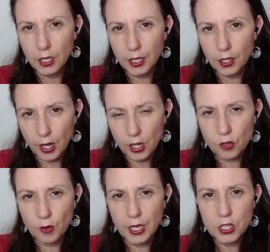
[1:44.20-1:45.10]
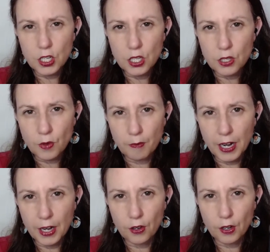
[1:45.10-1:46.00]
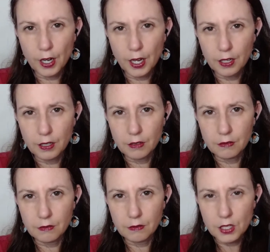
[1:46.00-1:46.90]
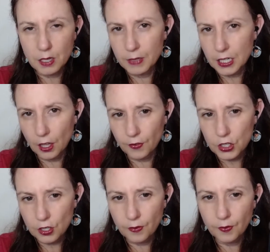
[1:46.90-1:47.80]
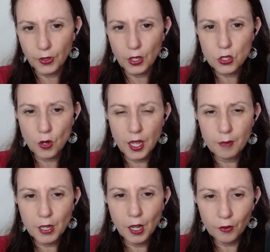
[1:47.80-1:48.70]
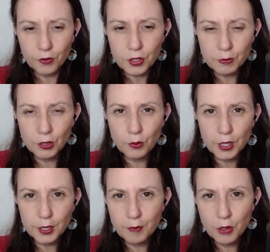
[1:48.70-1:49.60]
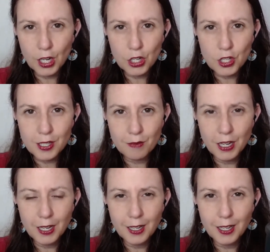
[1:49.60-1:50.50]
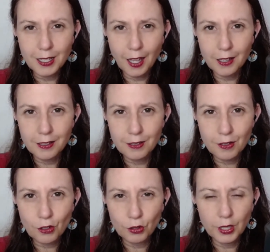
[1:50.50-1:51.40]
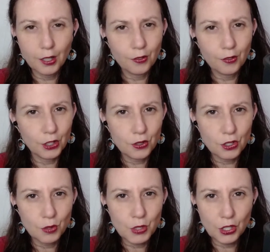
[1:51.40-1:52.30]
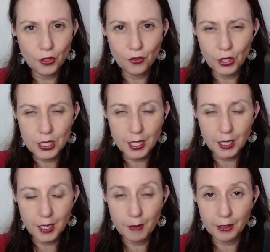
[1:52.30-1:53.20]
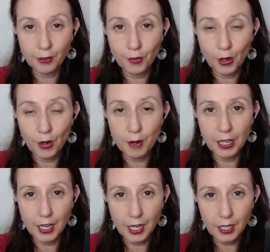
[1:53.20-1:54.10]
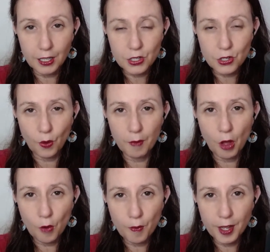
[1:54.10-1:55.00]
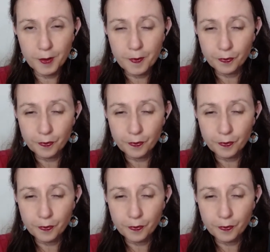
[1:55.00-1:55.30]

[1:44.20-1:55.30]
international relations with a minor in cinema television. So I am comfortable with communications and media, yet creating for YouTube still feels like I'm at the very beginning. So I'm hoping